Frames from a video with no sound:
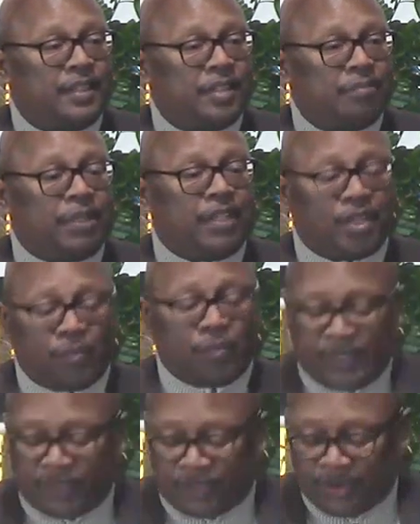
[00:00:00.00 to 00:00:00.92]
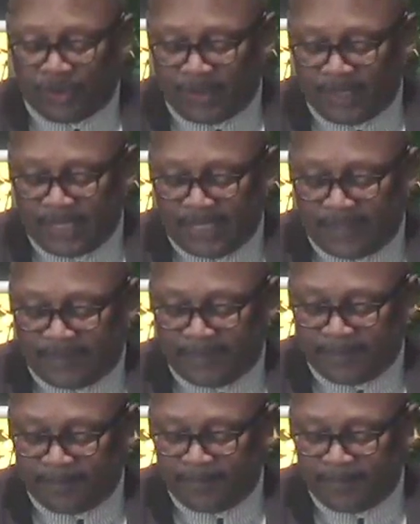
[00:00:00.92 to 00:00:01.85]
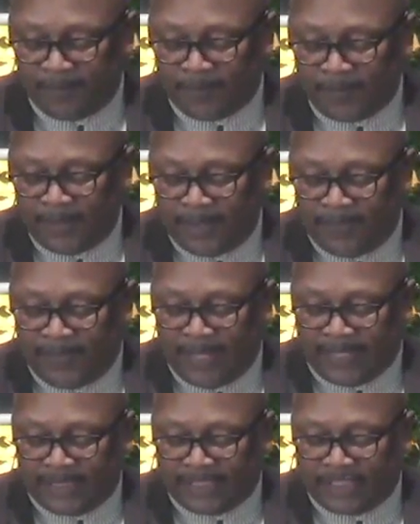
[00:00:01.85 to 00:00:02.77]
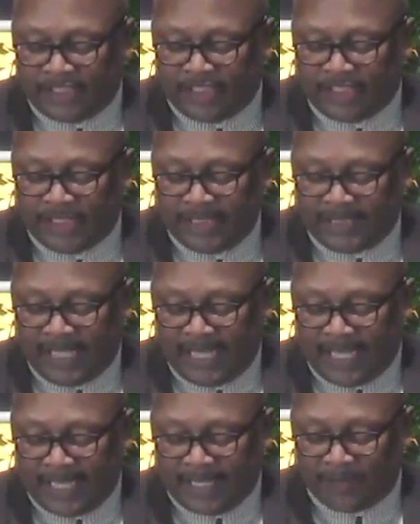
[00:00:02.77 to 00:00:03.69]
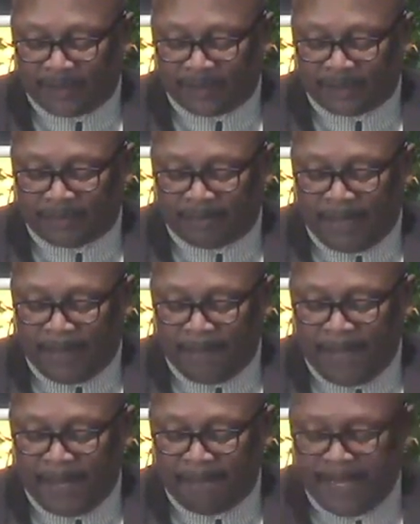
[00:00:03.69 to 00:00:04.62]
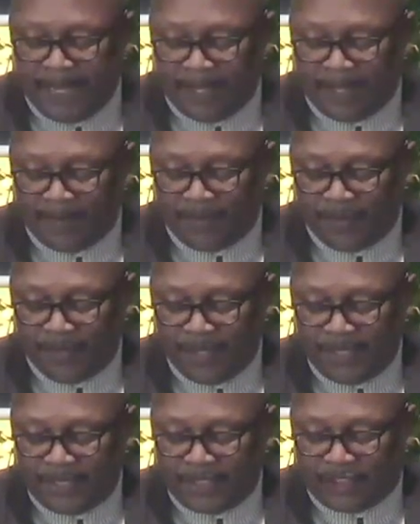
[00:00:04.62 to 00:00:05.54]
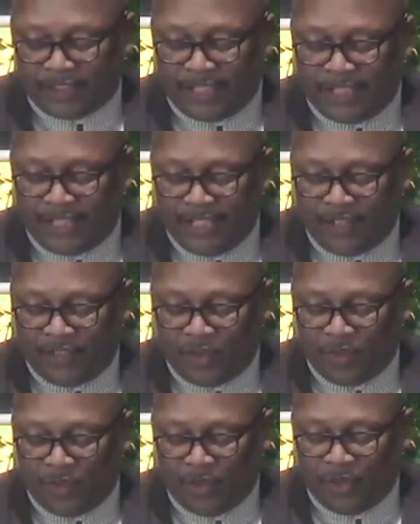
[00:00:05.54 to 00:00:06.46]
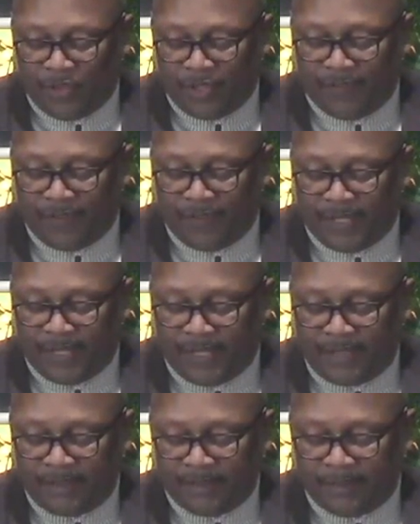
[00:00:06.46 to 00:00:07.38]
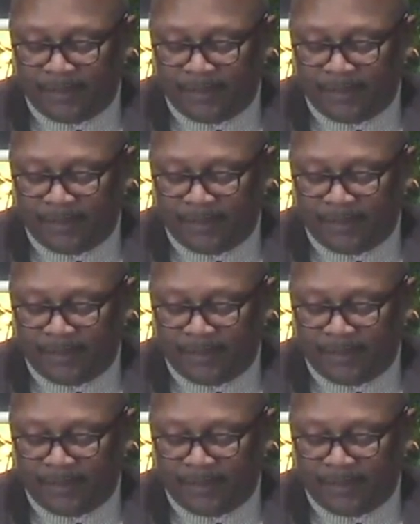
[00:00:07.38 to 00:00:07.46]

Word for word: But look at what he's doing now. That the Gentiles by my mouth should hear the word of the,